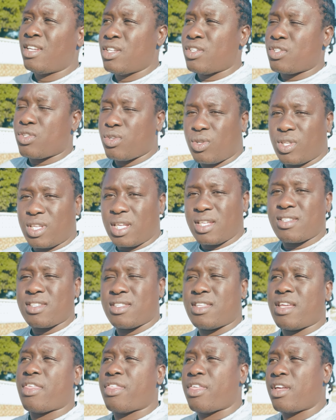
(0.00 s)
So this is
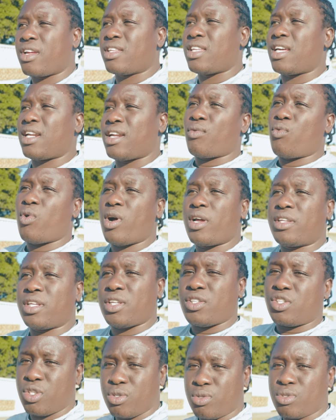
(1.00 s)
the thing that I
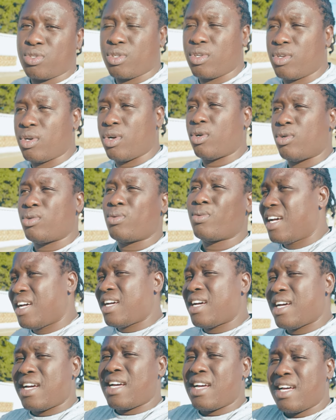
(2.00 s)
wanted you to know.
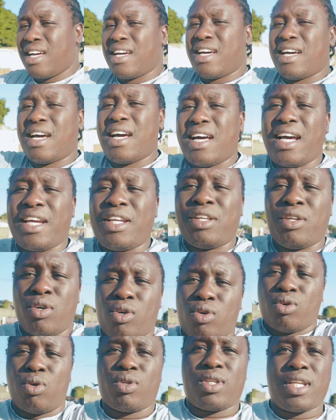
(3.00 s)
I
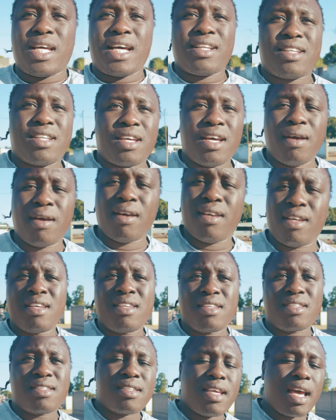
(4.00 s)
know that
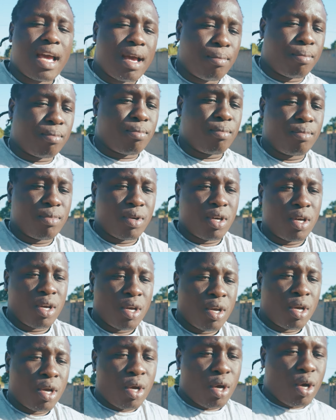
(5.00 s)
some
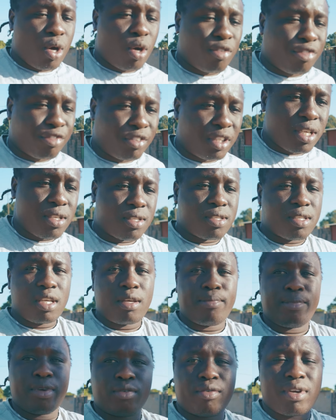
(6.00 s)
of these
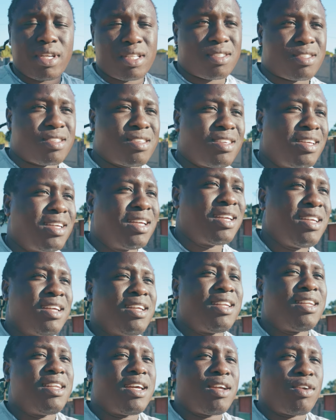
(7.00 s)
immigrants,
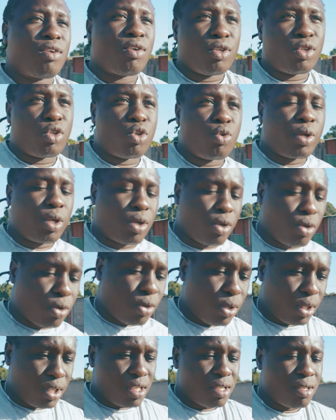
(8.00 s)
they are not doing
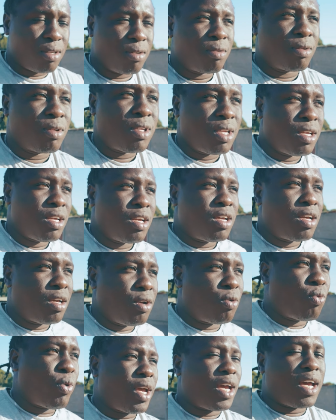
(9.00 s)
good.
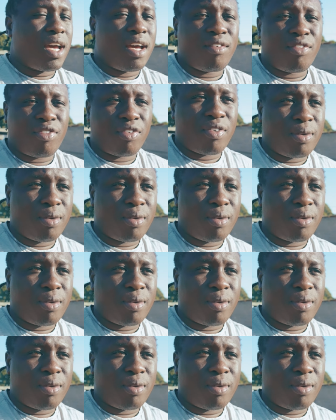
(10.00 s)
We have...